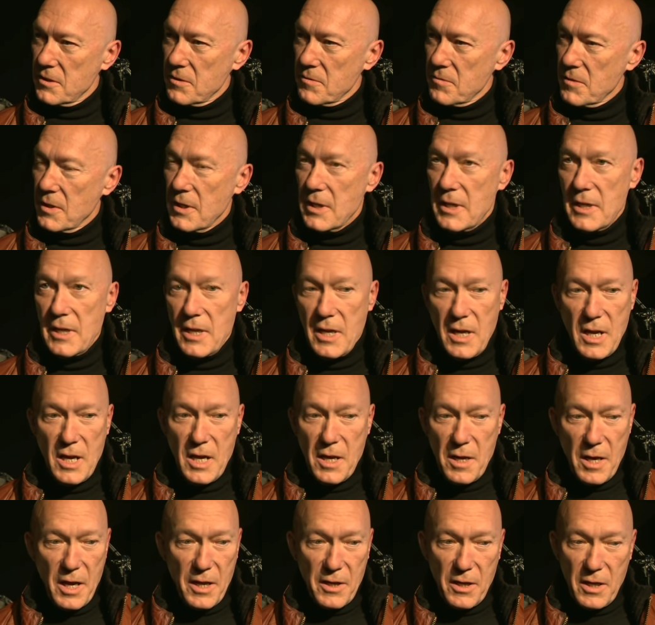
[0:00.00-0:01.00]
And
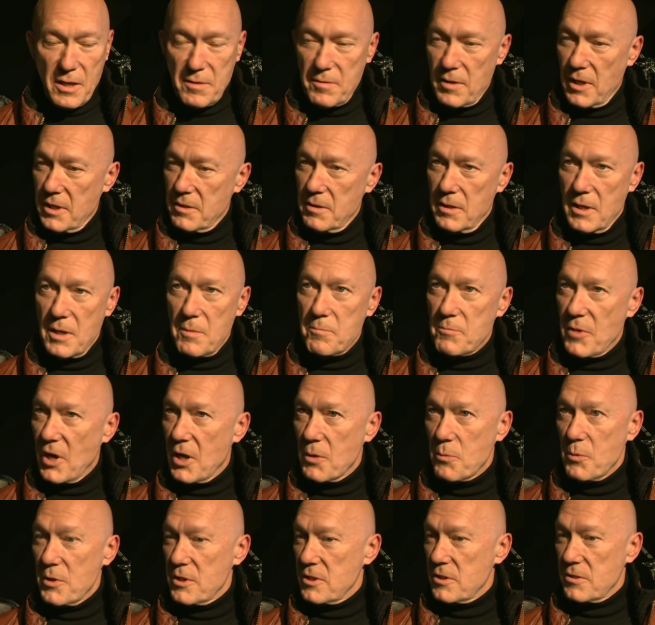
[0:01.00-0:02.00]
uh, and I, I, you know, I
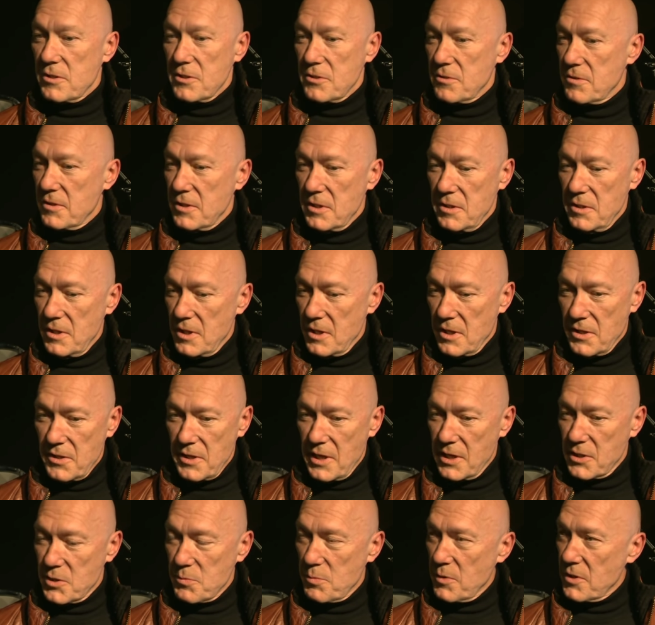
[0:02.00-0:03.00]
wish this the uh,
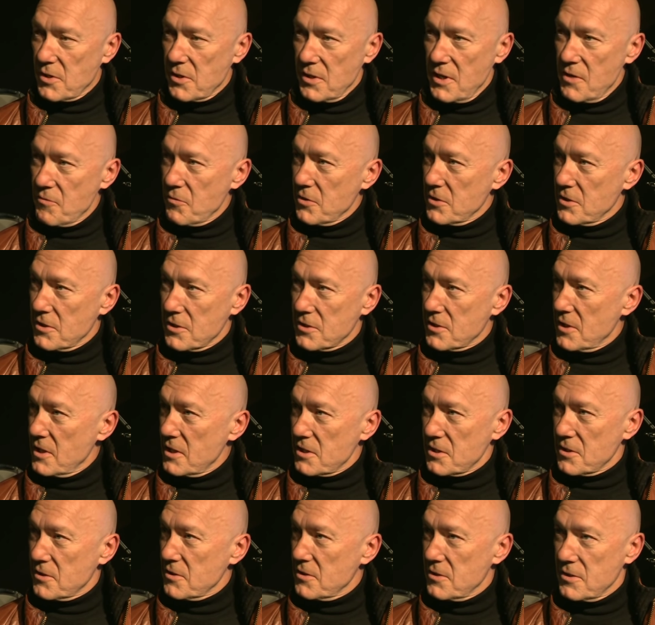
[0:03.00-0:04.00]
the exhibition every
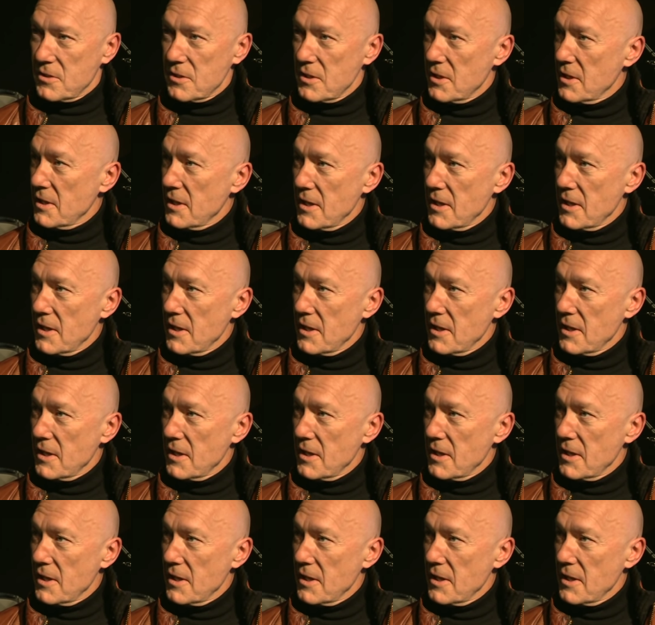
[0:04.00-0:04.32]
success because